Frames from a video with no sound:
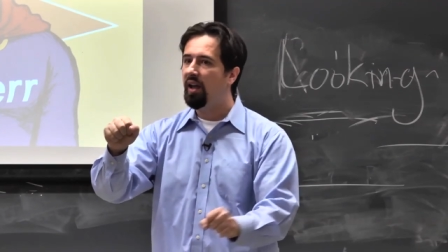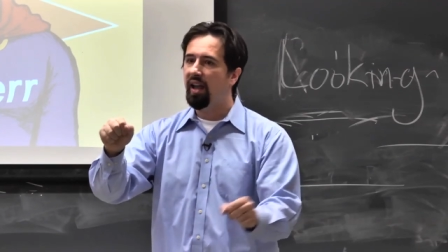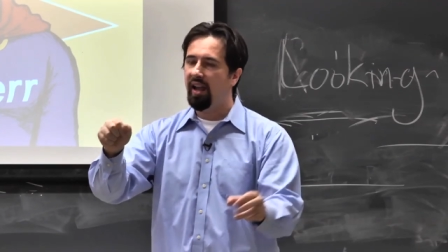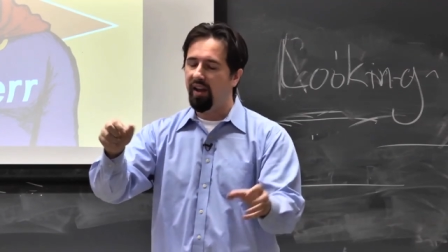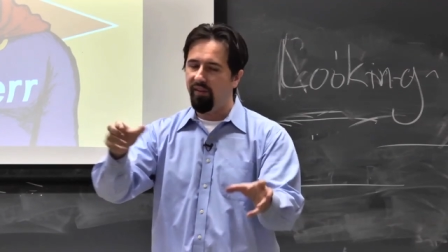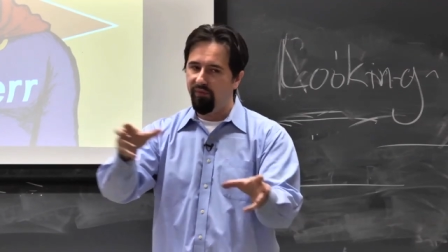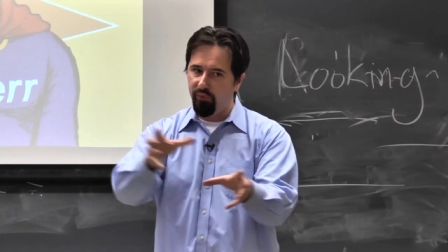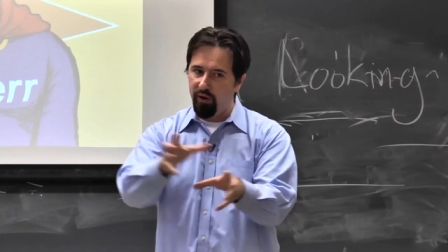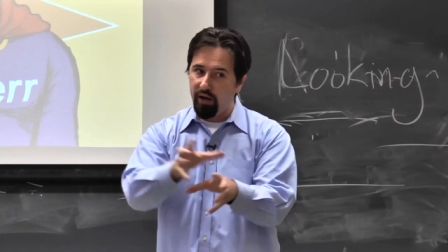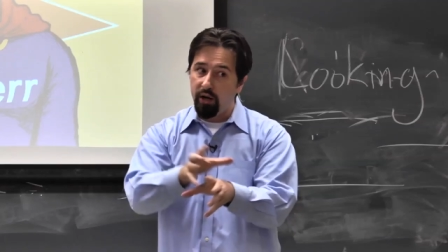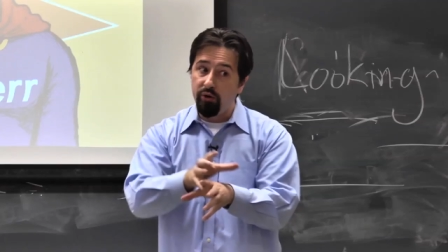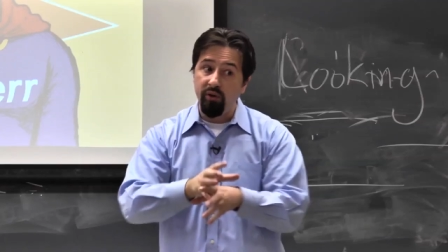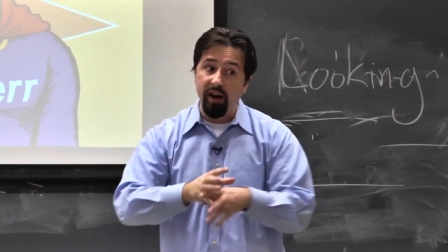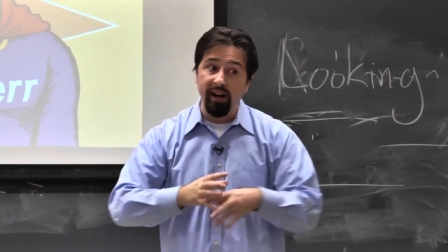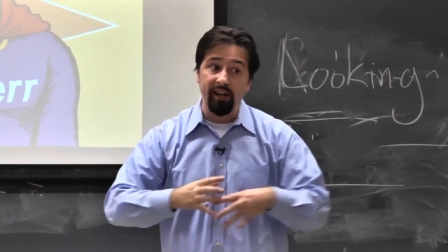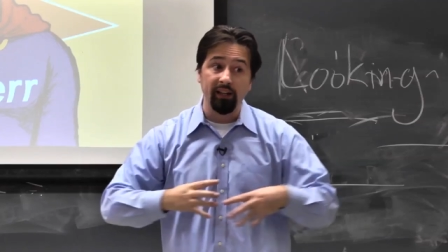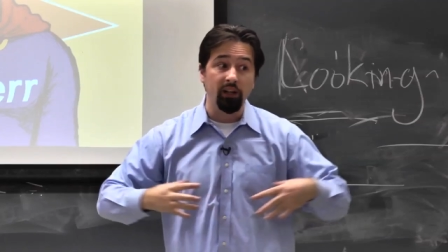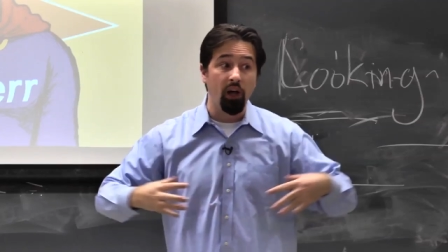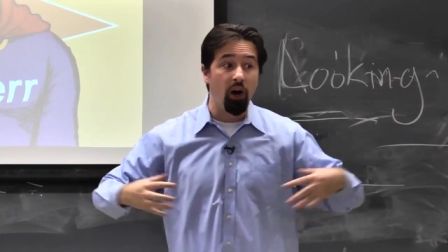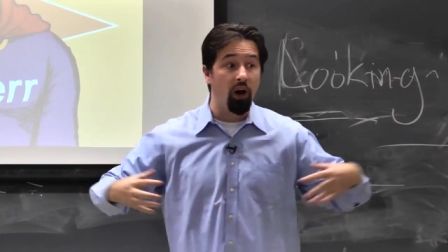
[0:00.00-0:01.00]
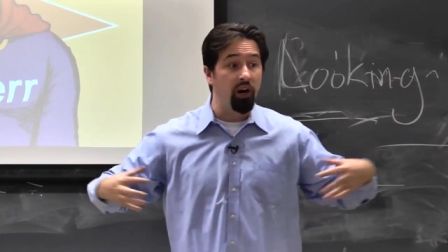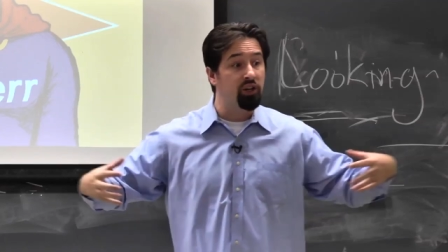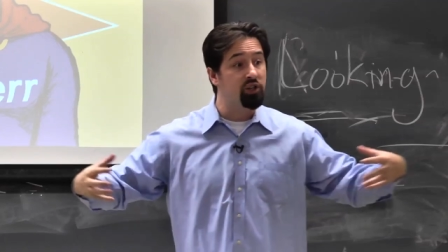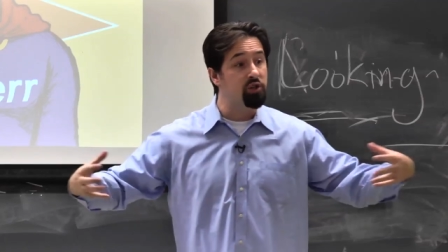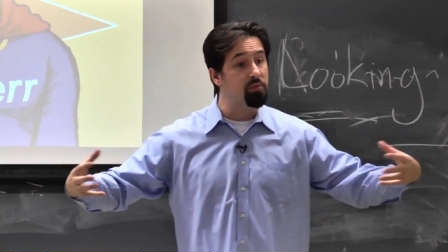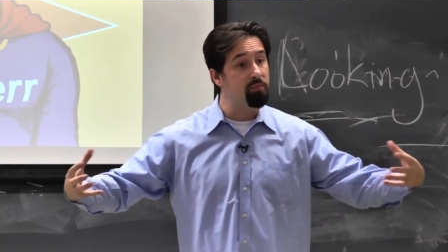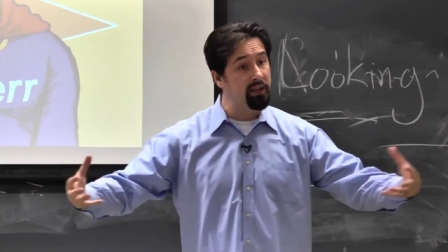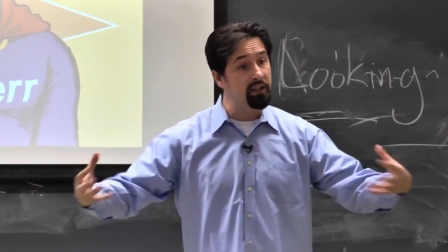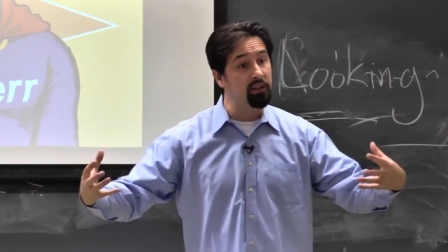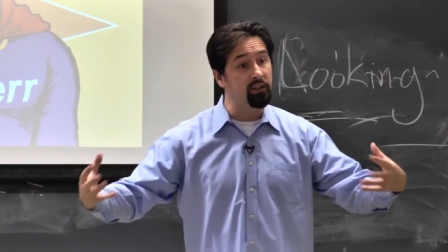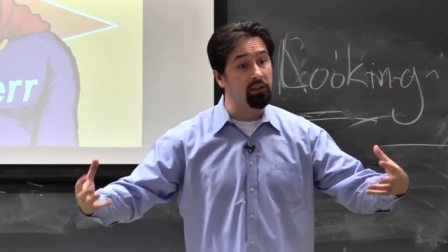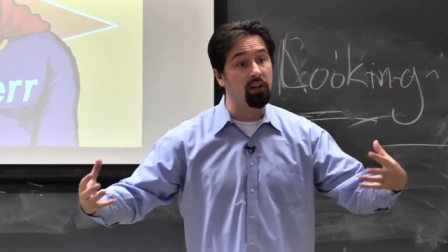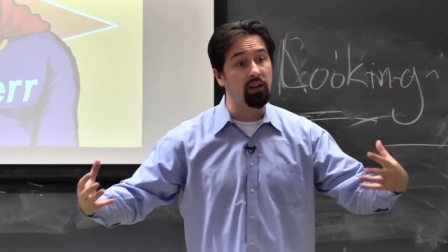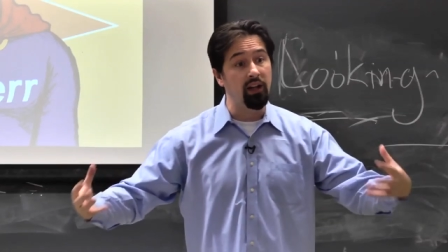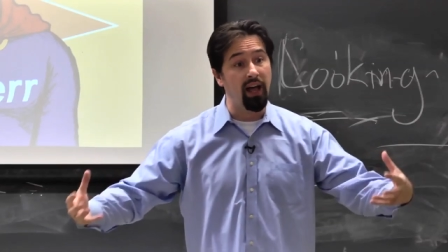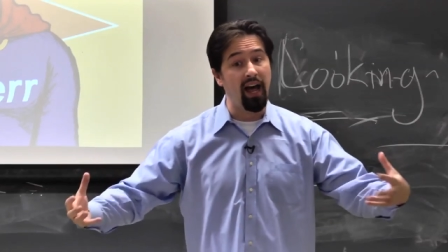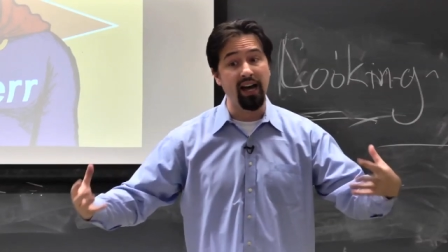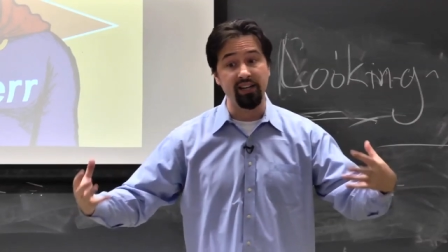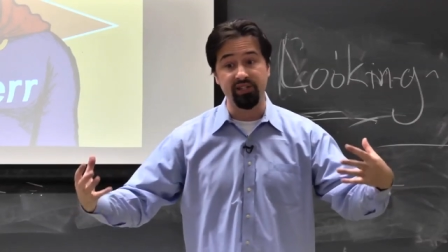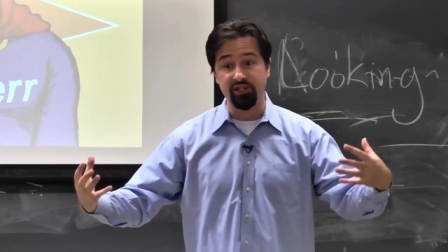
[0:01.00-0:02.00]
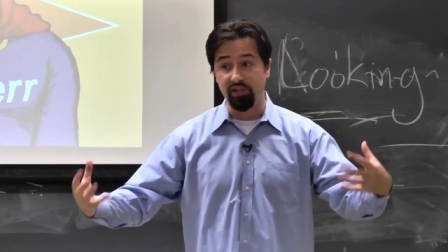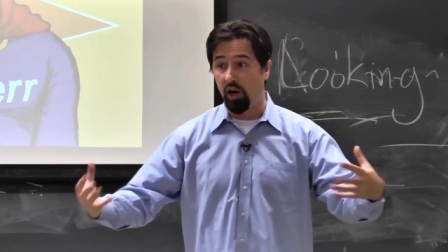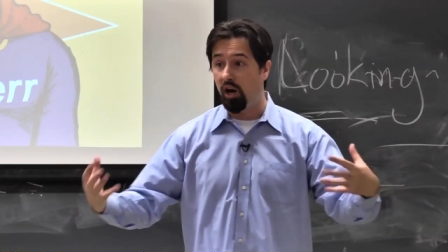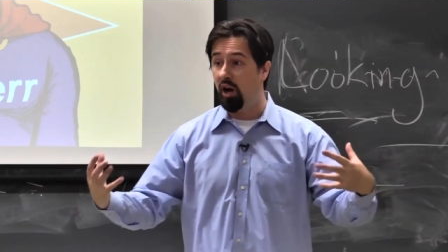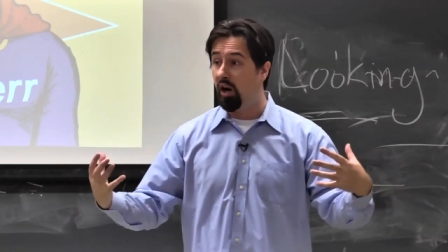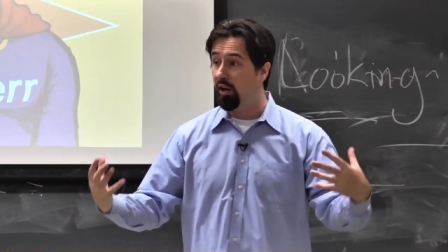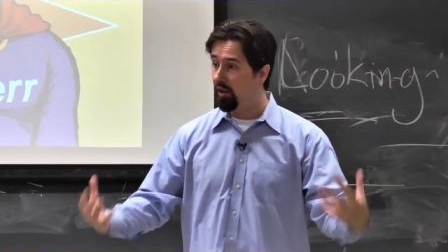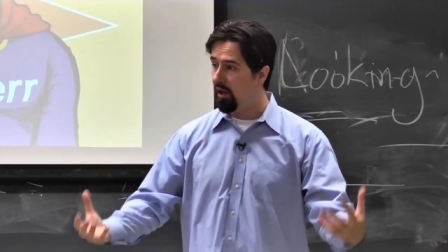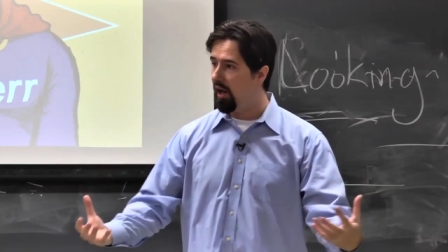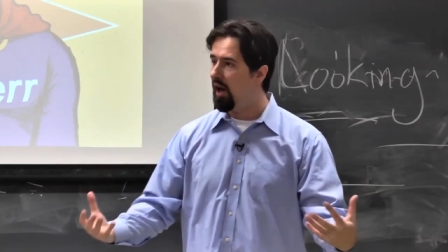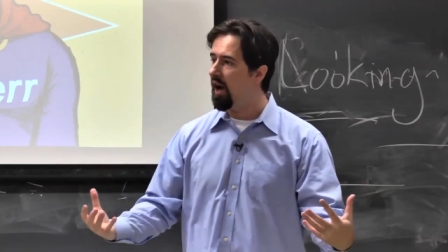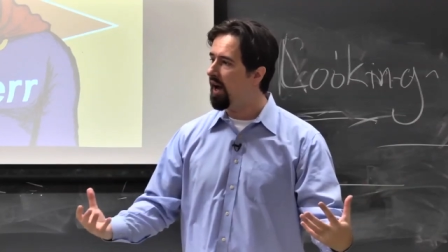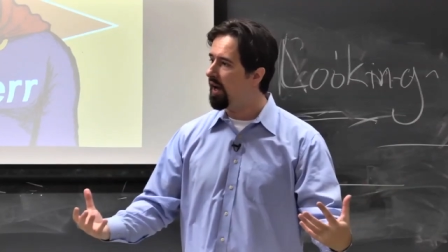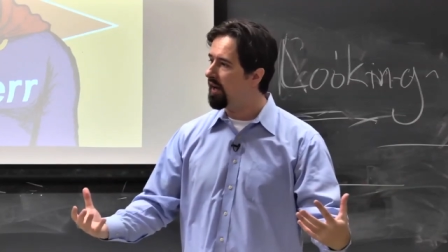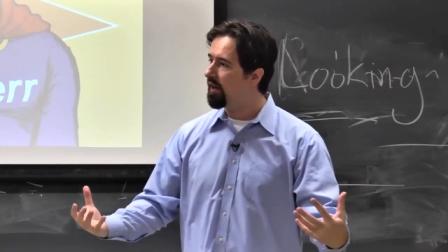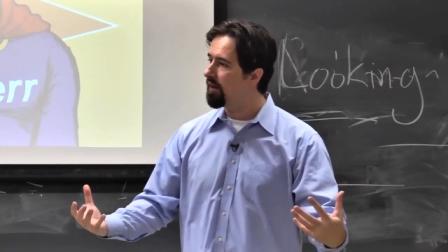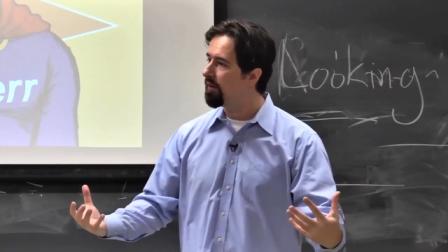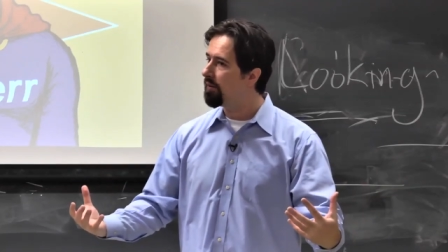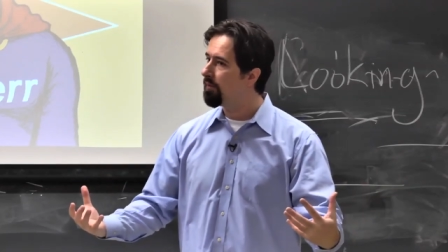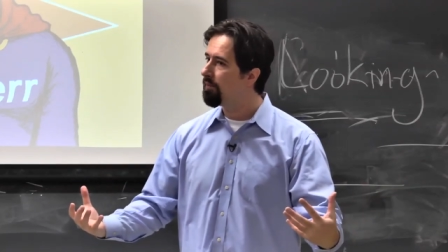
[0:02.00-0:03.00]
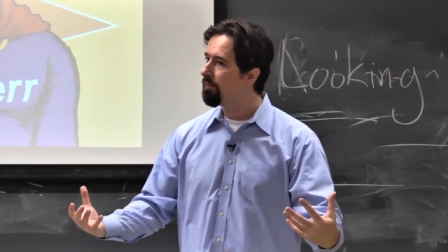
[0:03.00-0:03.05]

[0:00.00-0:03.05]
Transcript: If we create a large middle class online,